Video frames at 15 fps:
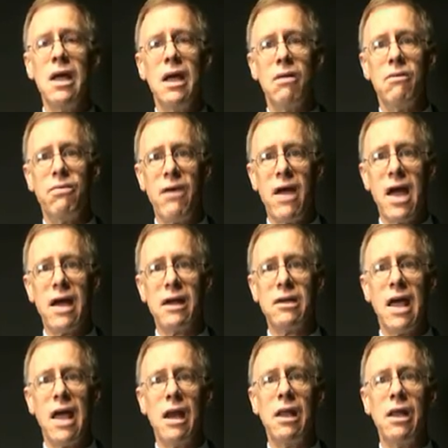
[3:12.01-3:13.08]
in fact,
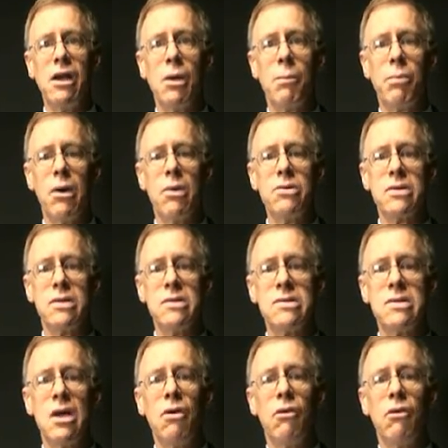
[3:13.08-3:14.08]
analytic approaches